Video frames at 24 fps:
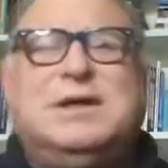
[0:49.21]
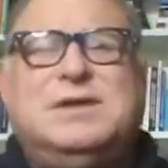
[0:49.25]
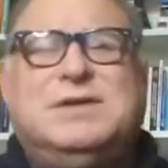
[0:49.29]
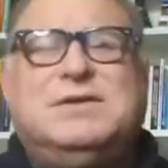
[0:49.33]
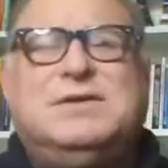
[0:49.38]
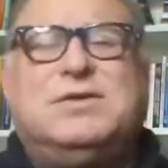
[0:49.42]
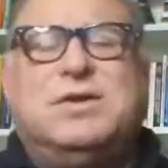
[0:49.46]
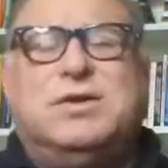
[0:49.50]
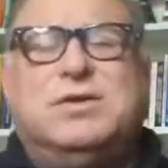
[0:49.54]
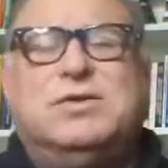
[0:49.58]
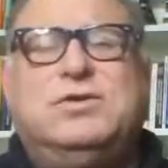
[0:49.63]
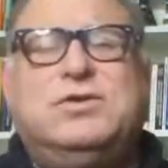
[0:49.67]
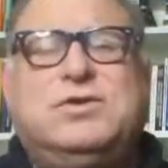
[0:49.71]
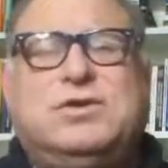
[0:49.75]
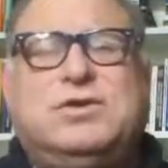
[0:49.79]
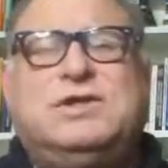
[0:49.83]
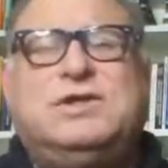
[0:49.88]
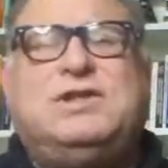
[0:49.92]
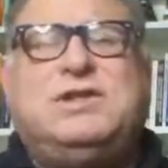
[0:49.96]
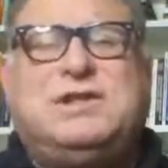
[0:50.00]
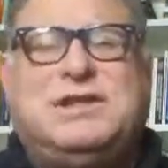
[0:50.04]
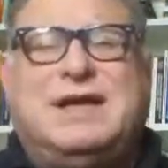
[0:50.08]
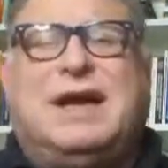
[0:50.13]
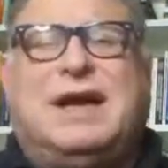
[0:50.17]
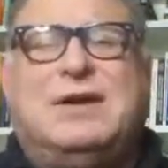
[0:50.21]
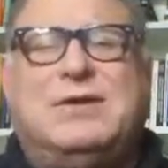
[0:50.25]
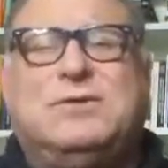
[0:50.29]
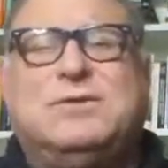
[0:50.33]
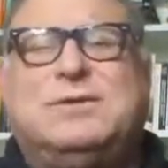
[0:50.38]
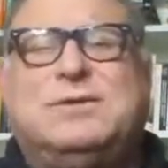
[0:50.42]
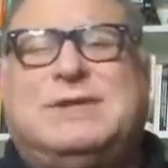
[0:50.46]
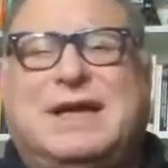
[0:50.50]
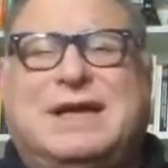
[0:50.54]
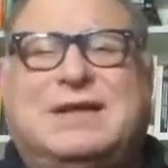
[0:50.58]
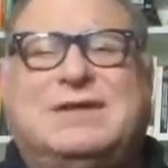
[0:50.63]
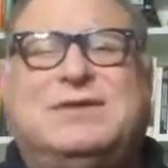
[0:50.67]
So usage scenario
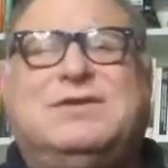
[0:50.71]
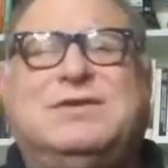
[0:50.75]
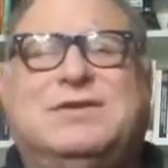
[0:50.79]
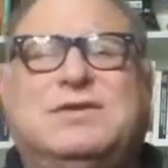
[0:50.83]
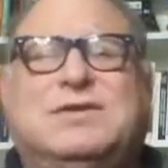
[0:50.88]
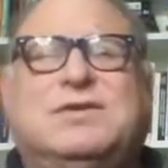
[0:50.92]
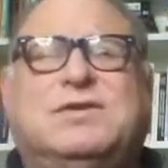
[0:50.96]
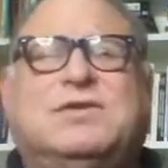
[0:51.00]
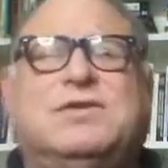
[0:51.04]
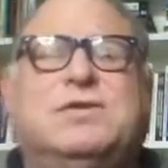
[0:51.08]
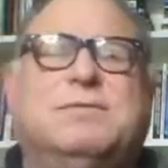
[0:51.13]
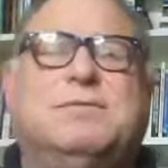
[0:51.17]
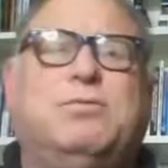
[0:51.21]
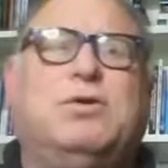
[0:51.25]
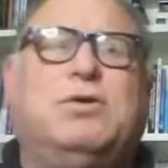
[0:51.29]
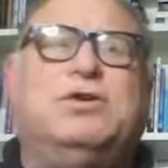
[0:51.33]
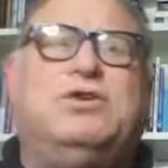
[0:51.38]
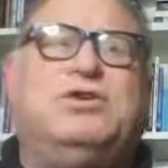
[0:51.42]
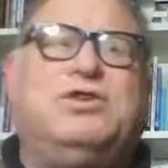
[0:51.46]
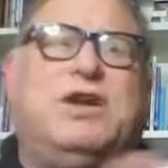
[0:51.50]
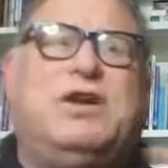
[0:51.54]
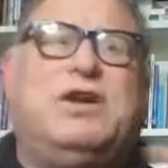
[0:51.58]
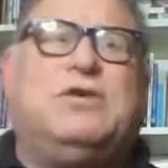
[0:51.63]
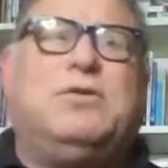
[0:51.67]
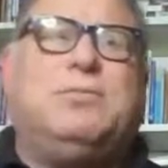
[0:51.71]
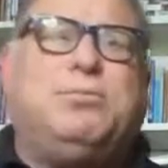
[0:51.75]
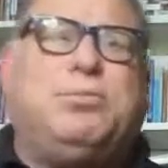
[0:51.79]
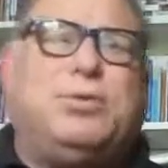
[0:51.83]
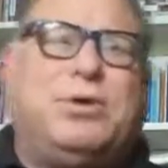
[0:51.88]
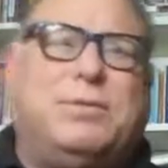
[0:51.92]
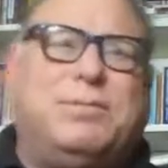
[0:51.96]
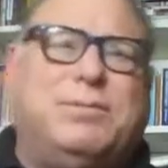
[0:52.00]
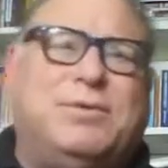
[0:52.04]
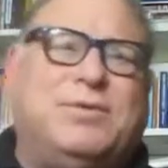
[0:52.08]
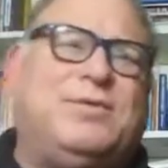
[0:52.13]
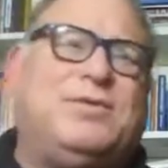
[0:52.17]
test is a sort of more general
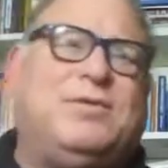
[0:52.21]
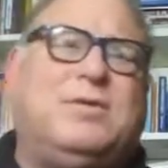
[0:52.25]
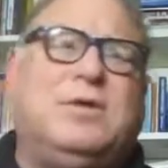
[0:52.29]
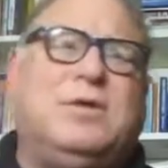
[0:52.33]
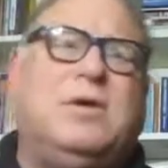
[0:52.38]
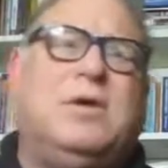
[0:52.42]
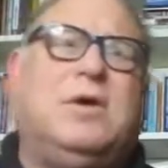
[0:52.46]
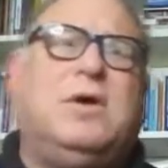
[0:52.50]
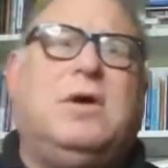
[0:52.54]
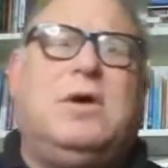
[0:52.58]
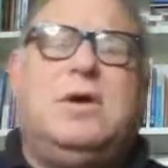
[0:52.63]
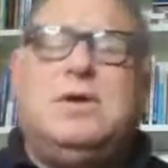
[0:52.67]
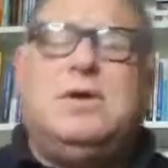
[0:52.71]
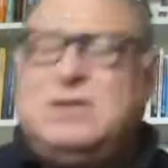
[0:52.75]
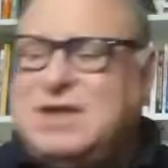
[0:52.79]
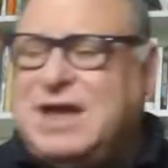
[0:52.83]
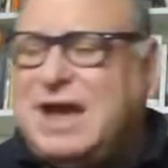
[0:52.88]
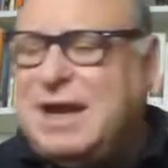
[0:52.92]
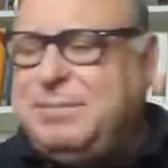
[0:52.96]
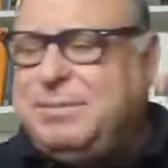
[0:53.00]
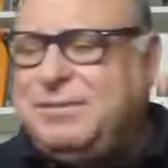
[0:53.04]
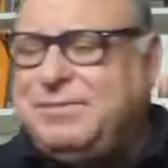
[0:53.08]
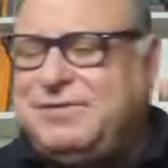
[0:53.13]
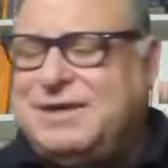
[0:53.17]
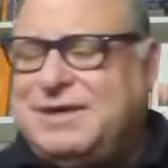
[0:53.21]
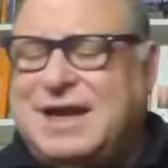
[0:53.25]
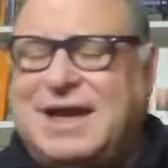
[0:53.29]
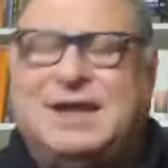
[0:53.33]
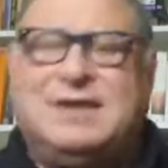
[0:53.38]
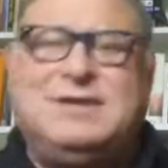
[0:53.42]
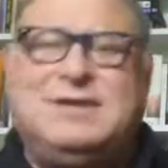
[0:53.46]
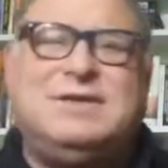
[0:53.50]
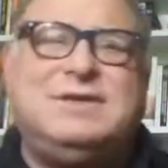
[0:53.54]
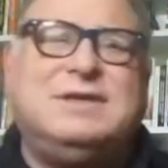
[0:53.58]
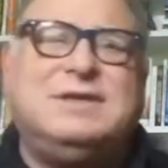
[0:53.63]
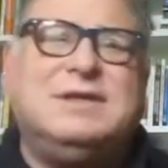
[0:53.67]
purpose type of
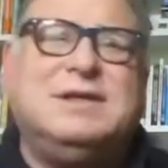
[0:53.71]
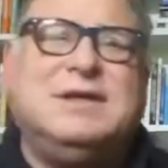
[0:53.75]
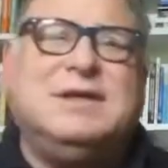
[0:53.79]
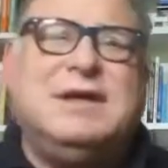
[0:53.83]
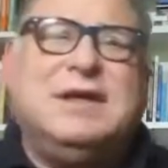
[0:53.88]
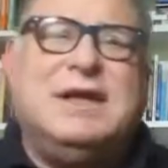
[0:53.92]
test,